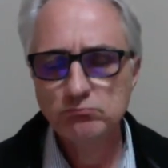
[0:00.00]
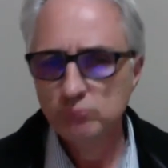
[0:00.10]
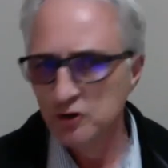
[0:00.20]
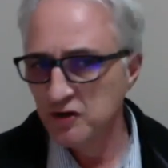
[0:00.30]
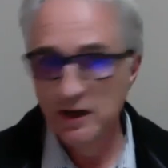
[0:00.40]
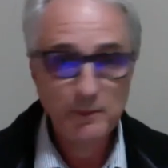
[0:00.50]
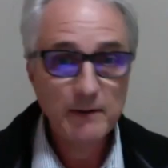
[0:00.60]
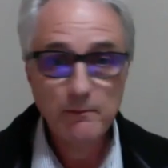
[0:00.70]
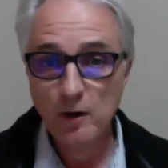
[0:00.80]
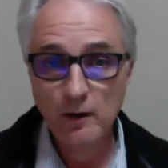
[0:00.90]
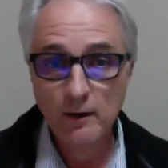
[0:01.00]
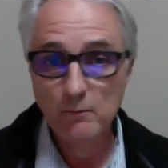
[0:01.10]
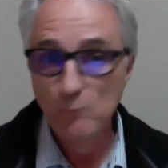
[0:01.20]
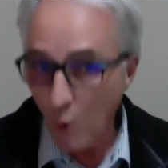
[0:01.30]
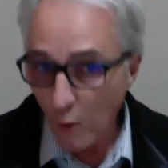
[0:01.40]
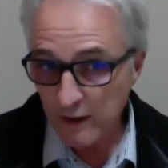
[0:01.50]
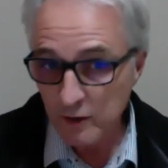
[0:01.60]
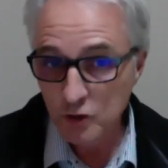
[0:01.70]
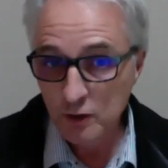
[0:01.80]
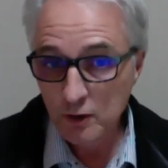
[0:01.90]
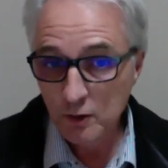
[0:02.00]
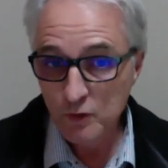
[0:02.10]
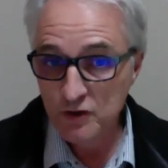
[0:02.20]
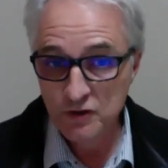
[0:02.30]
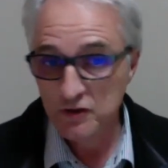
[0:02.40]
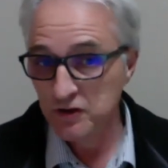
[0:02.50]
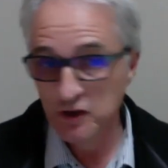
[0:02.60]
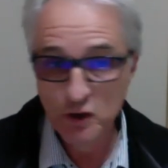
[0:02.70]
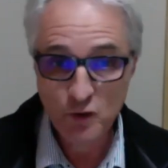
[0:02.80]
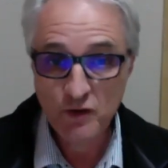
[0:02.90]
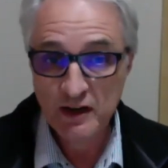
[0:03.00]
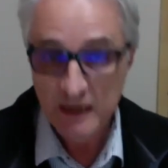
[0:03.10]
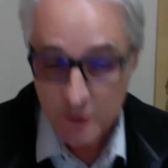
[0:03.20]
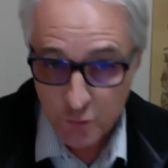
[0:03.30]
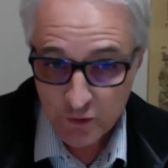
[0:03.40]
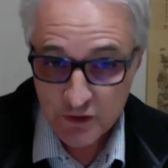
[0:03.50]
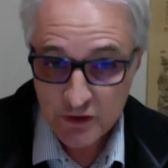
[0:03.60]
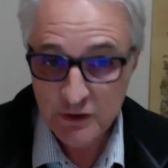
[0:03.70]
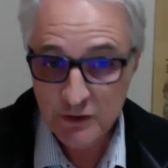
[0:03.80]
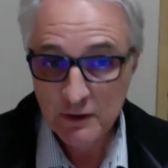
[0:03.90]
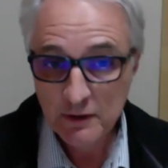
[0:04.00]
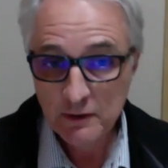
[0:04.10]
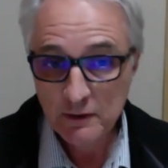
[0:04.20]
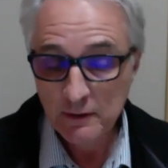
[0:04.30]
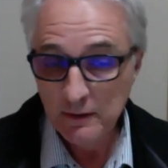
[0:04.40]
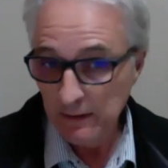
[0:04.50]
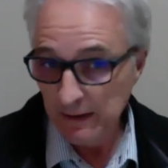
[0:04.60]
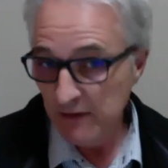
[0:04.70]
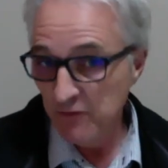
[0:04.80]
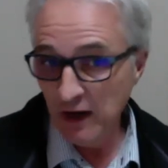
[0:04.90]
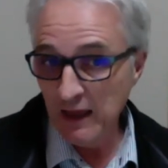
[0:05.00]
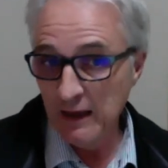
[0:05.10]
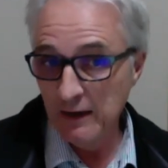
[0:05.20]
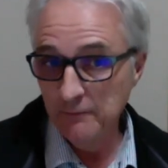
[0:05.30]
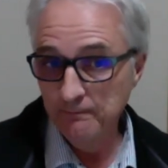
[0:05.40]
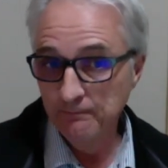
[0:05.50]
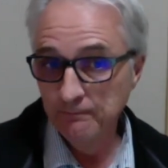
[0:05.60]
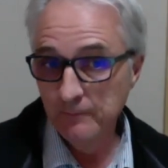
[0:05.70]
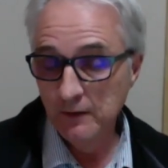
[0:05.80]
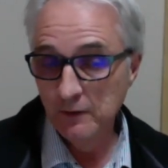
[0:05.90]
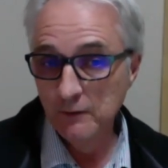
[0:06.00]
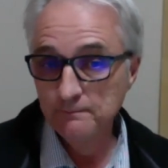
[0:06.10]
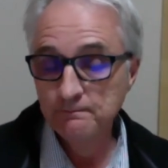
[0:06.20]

which is underpinned by mortgage, which is a security interest in the land. Right?